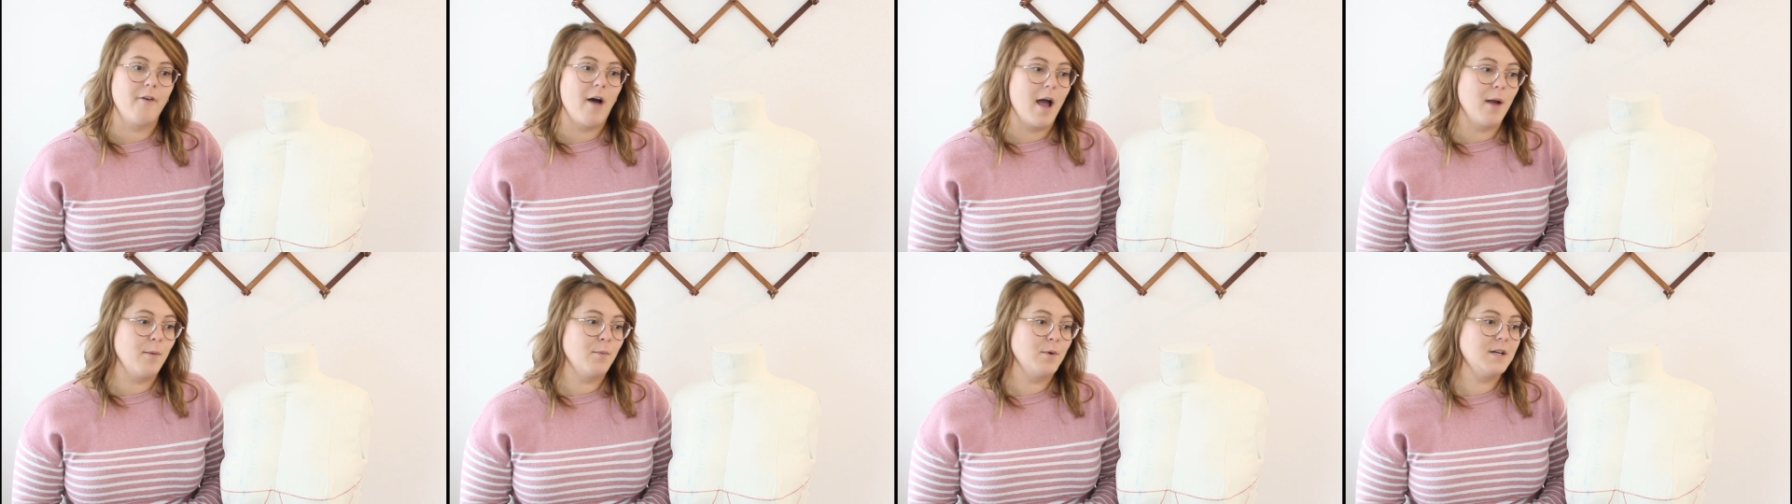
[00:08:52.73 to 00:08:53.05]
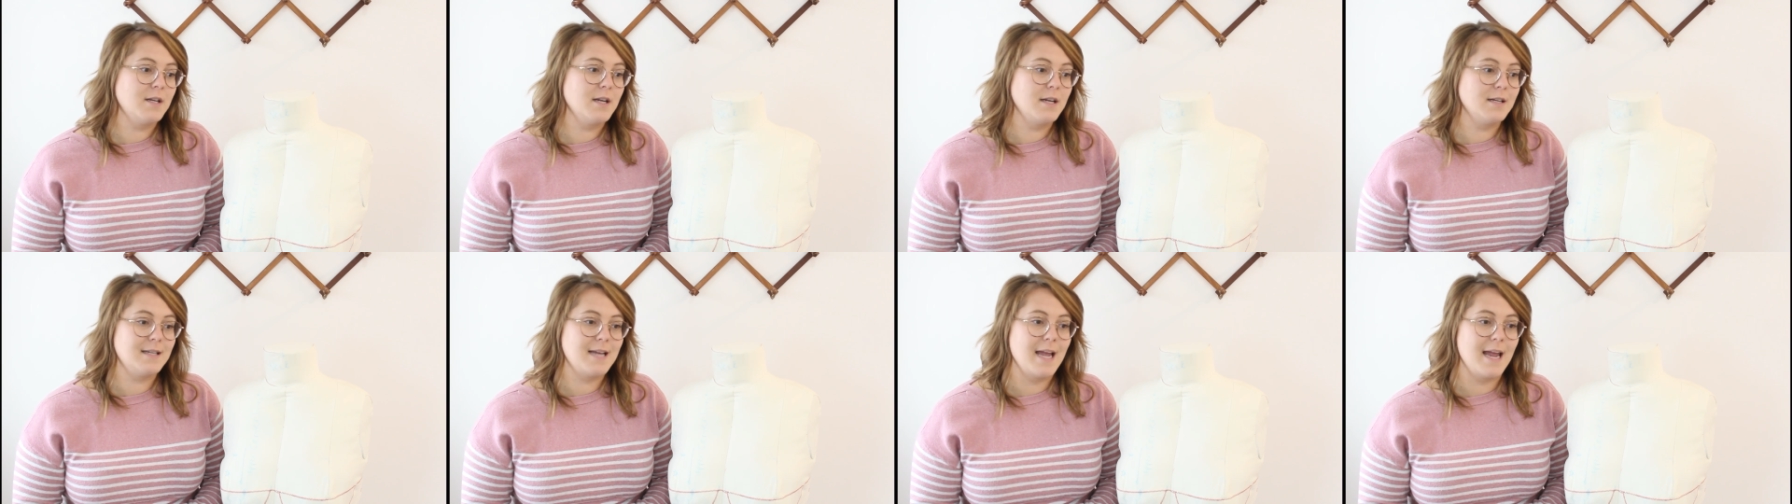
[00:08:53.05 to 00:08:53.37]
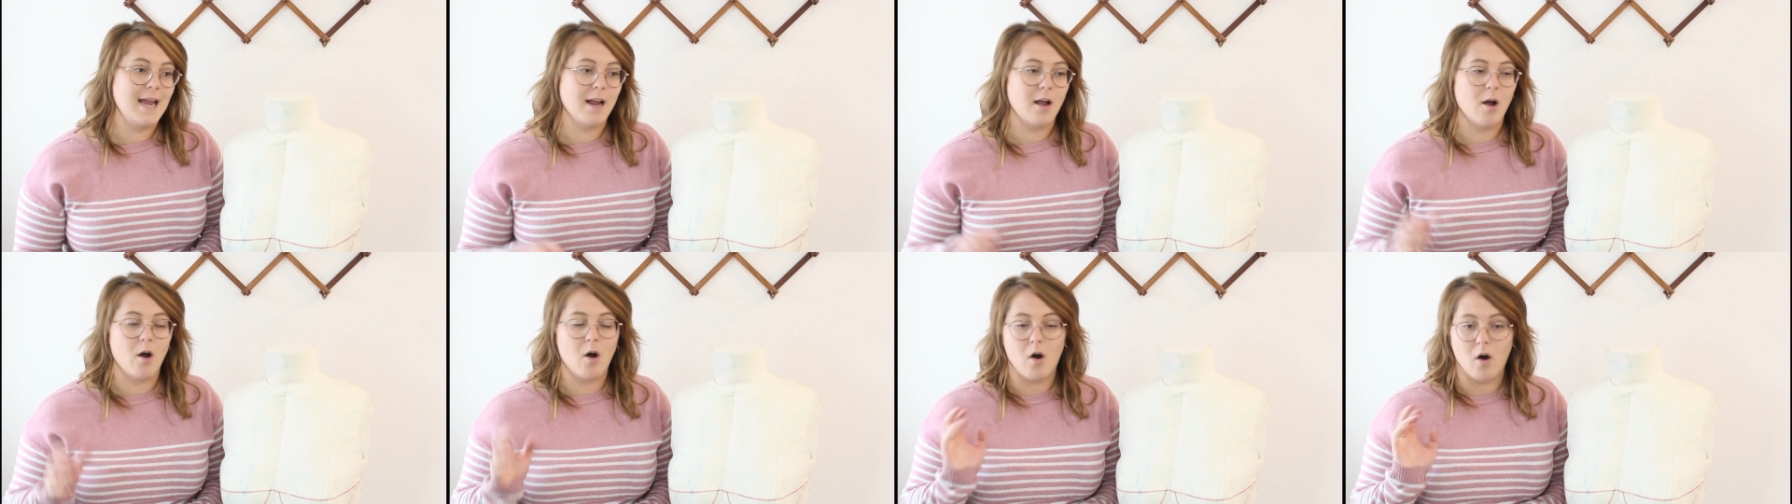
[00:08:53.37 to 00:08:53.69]
I would
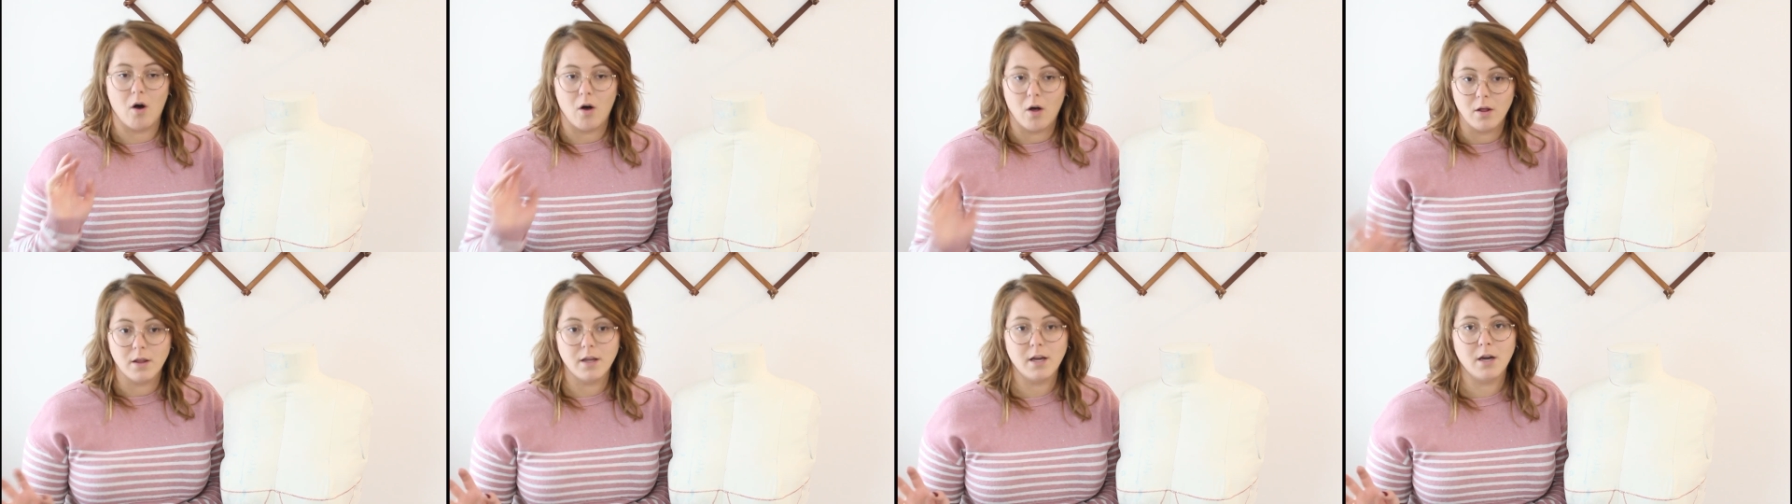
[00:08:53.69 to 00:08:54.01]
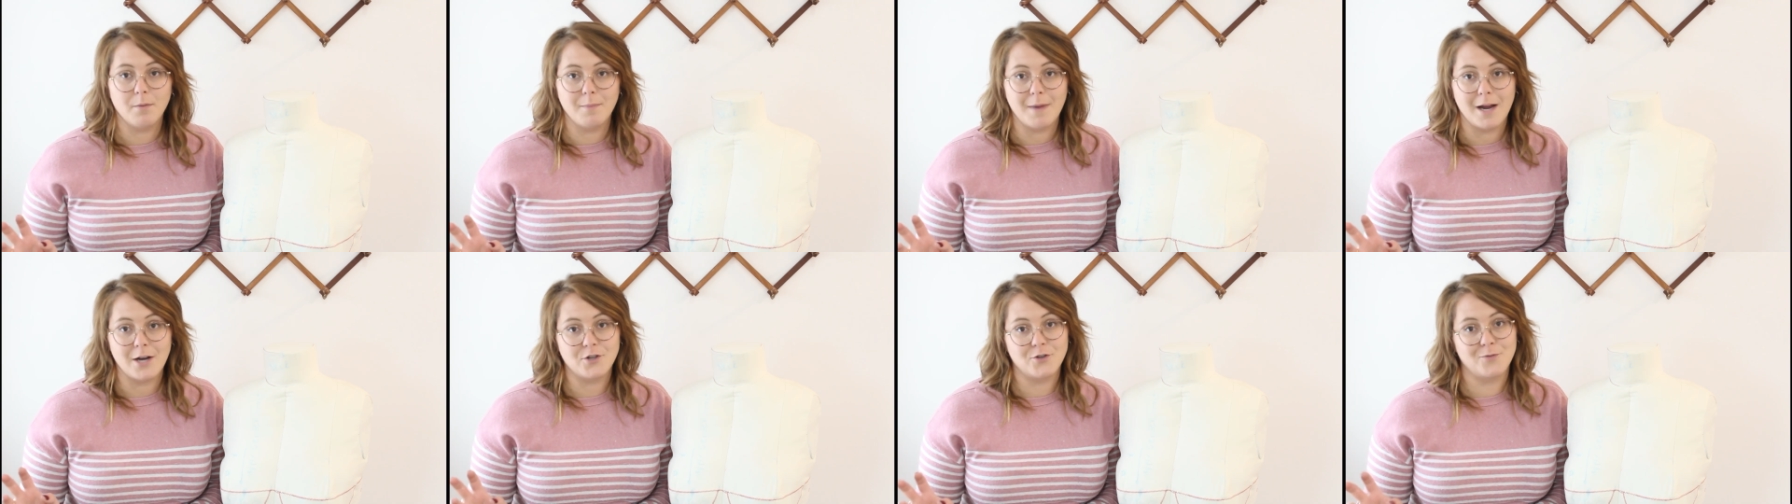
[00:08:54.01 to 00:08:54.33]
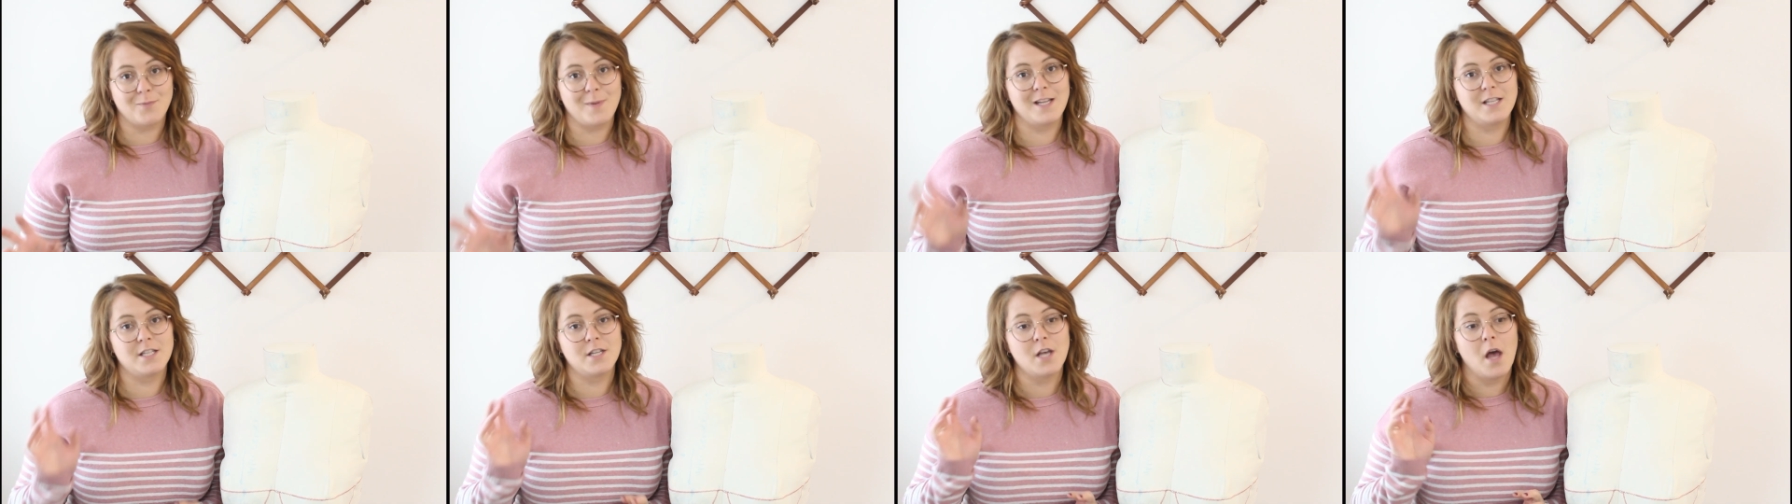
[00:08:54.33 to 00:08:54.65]
take all your
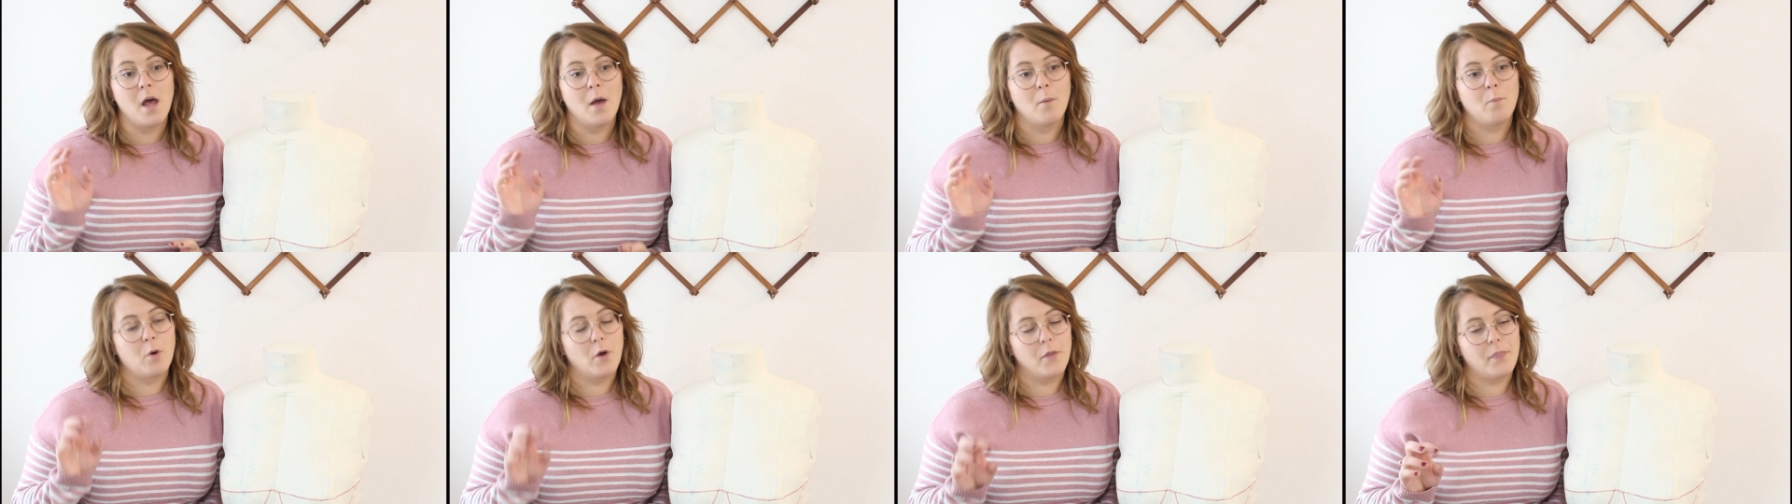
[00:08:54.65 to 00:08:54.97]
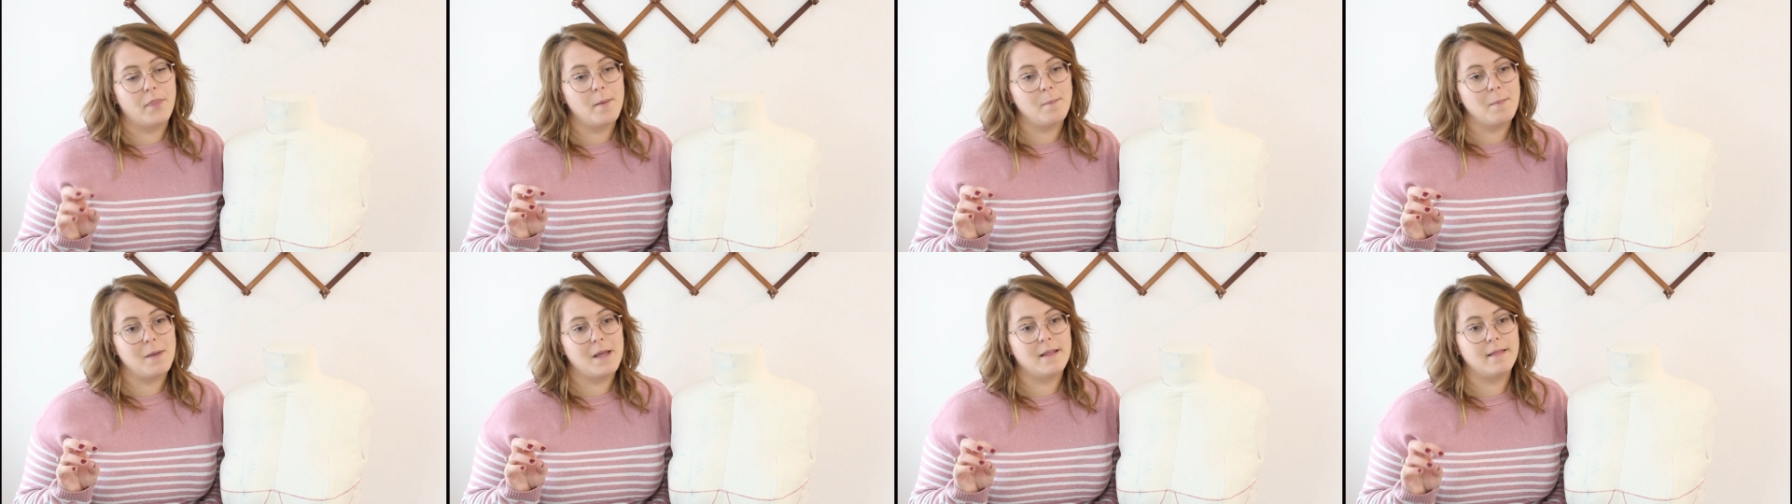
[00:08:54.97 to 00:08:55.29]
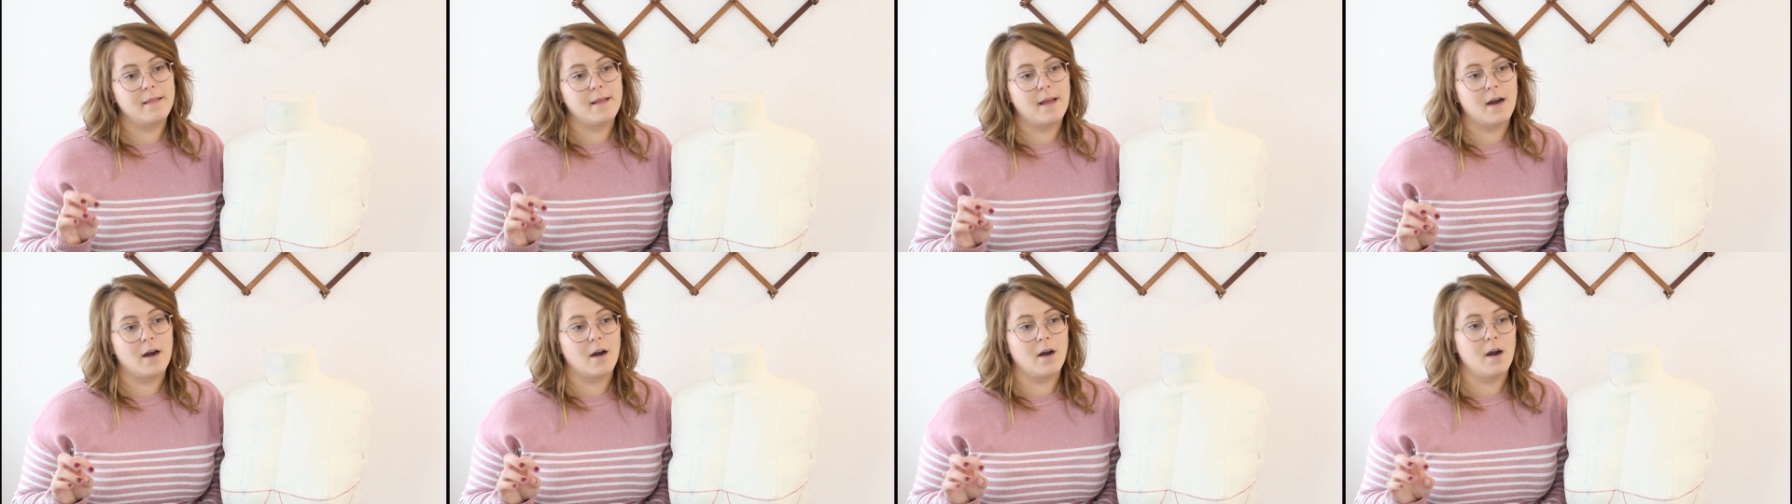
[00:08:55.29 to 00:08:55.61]
measurements, put them
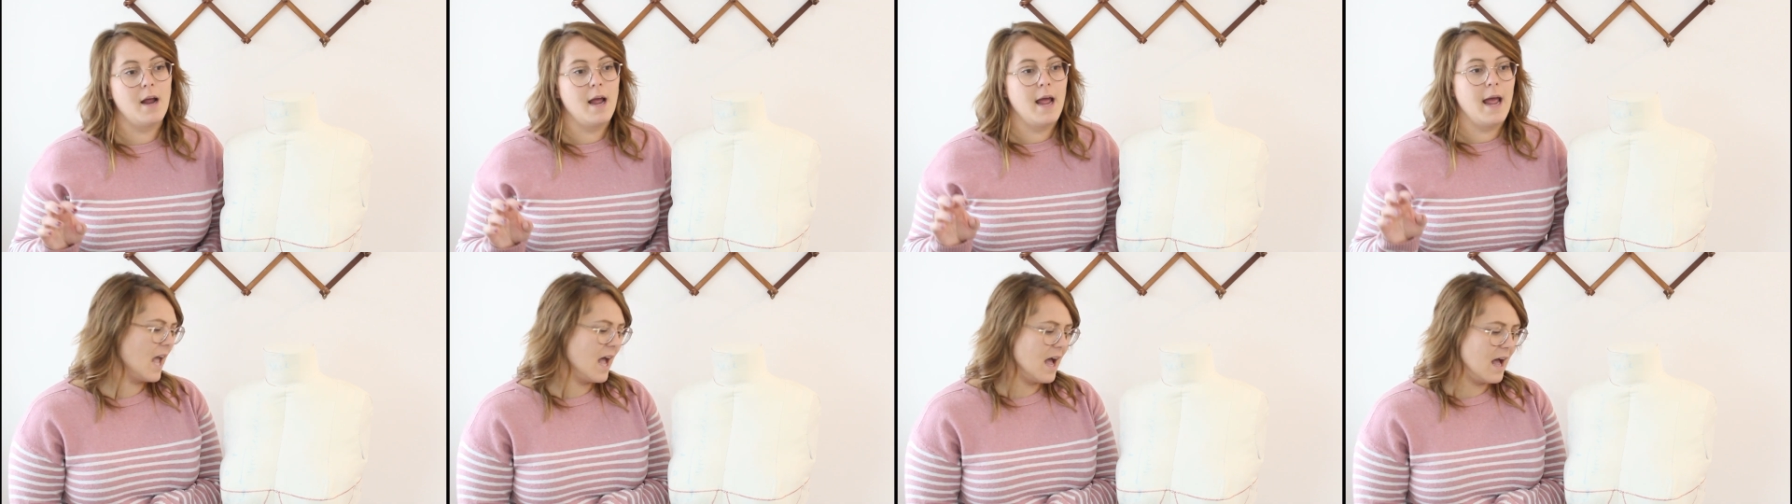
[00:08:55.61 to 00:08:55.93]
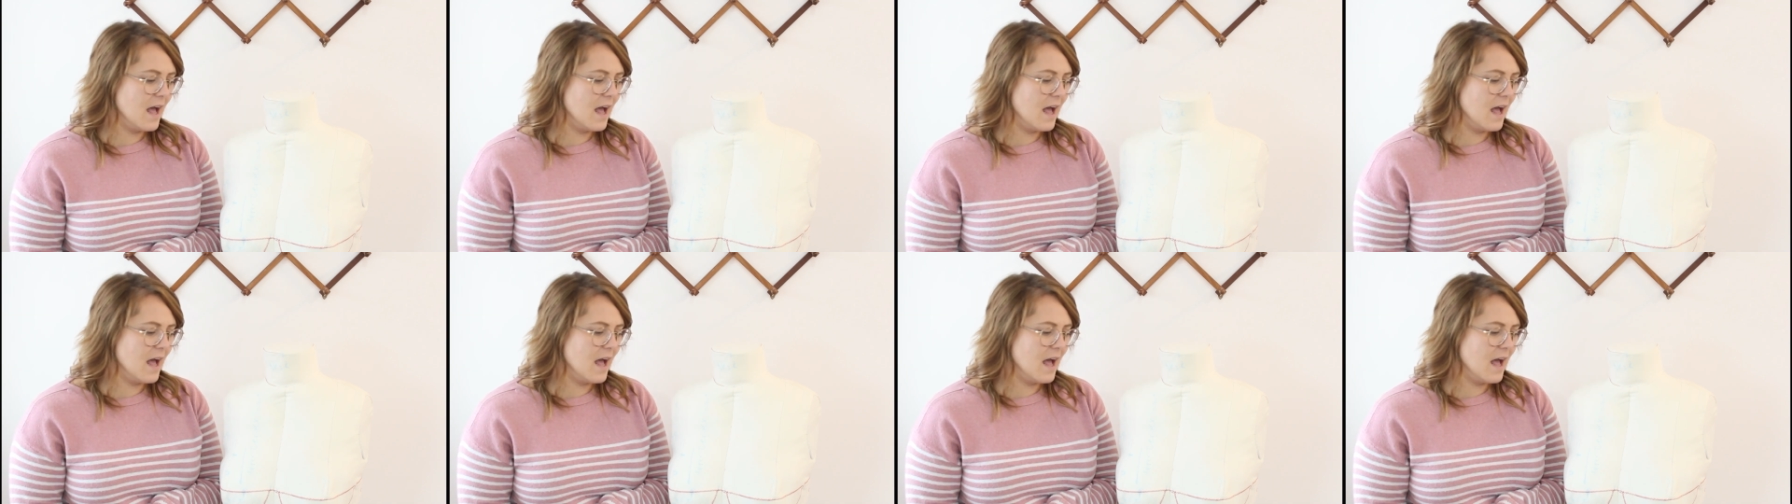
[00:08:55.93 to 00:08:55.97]
in there.